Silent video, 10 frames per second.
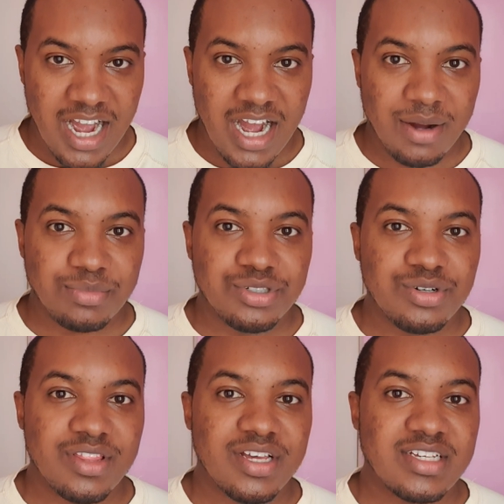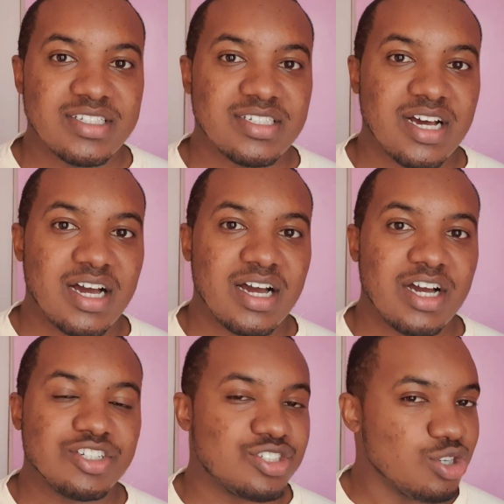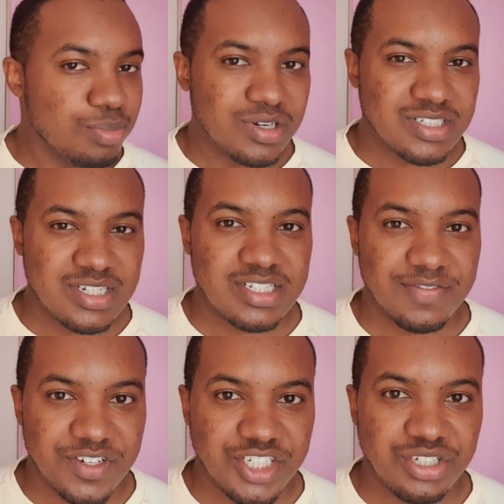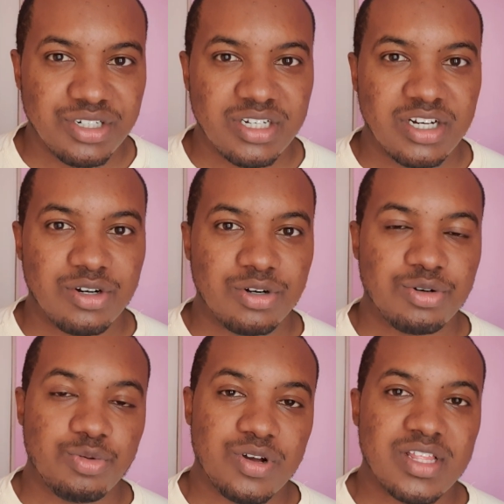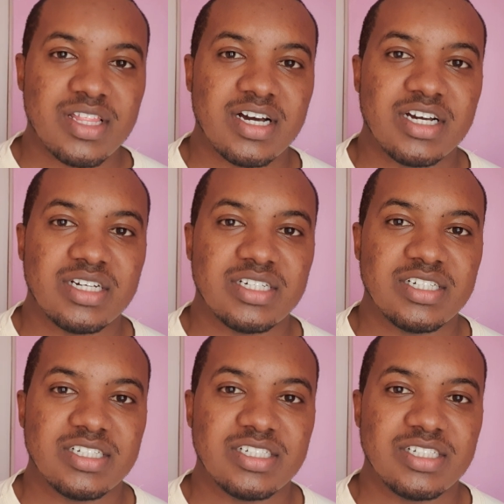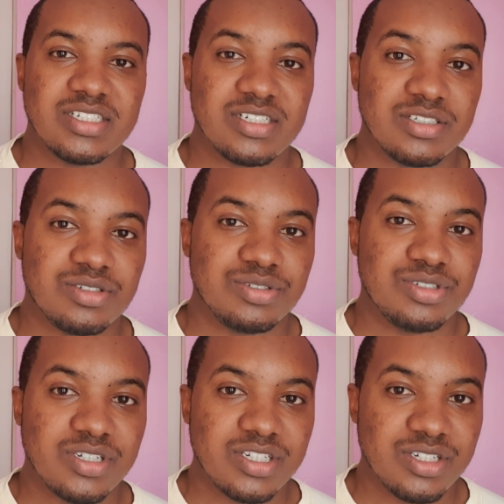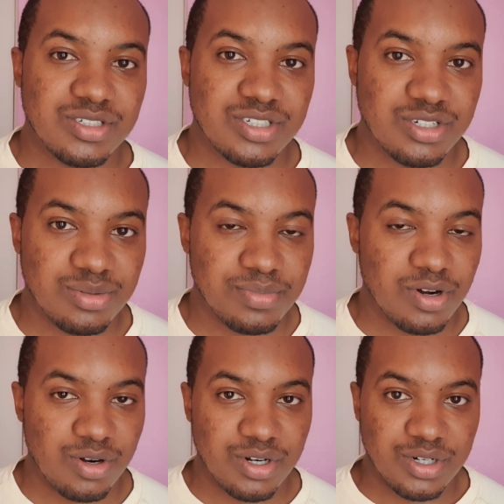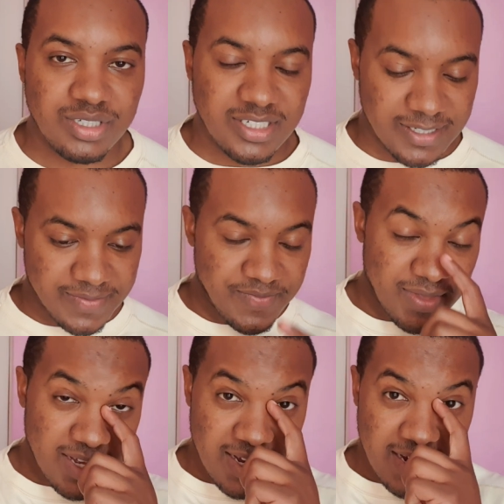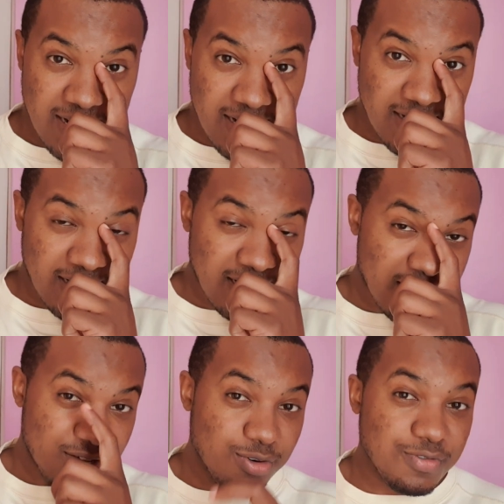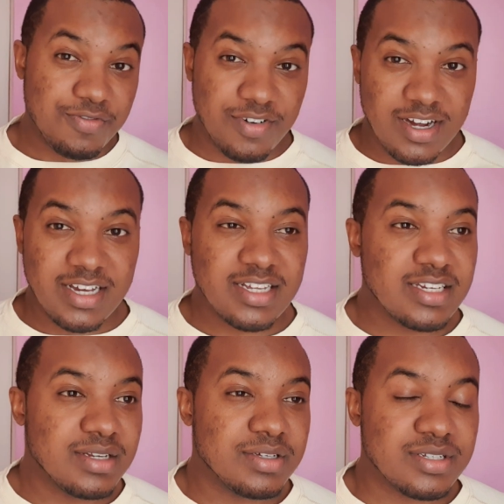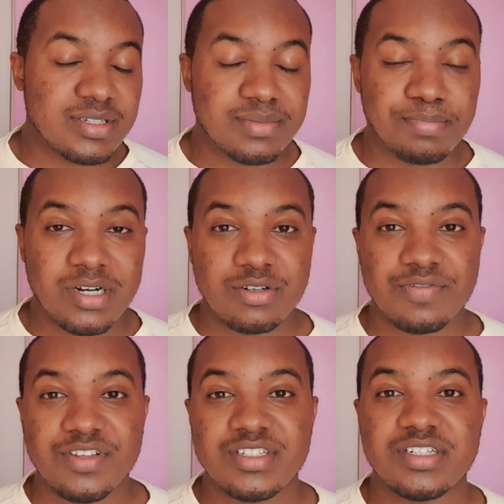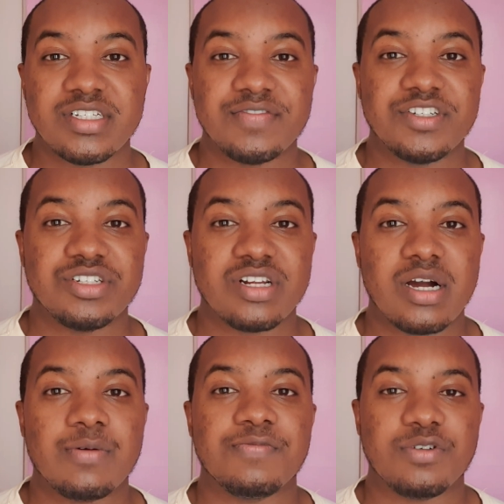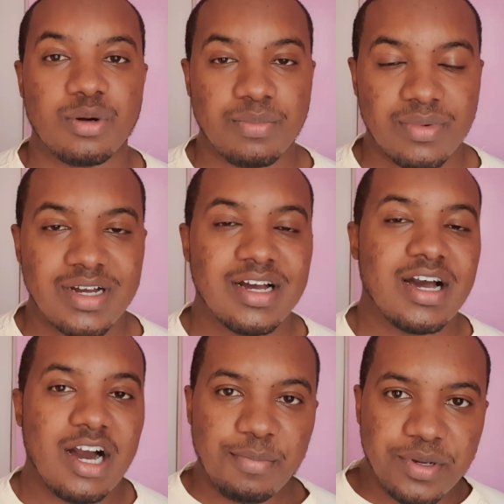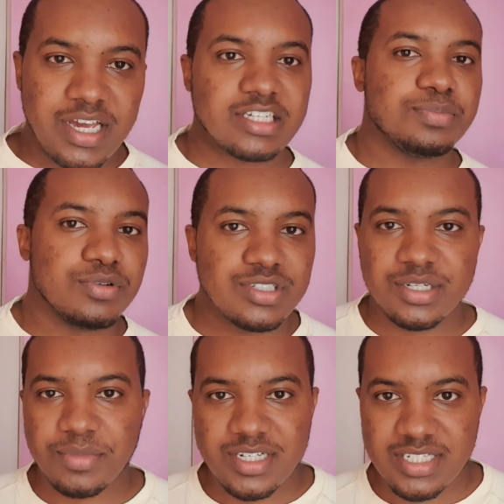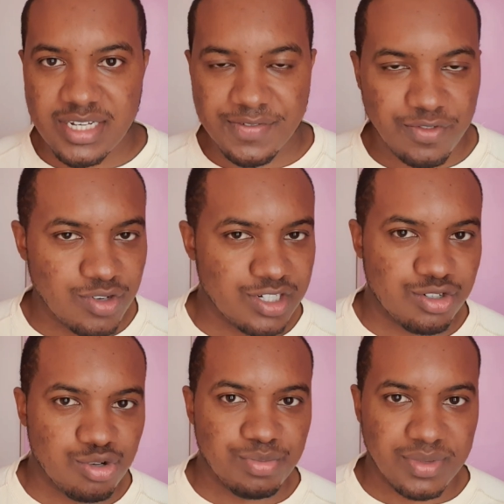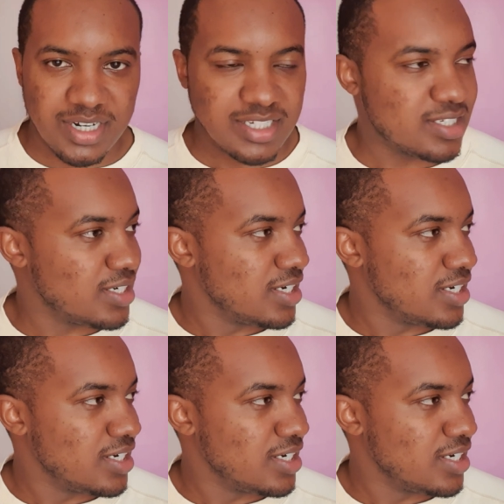I'm sure there is so much reservation on whether to join YouTube or not, and you find part of this reservation come from I'll be exposing myself way too much.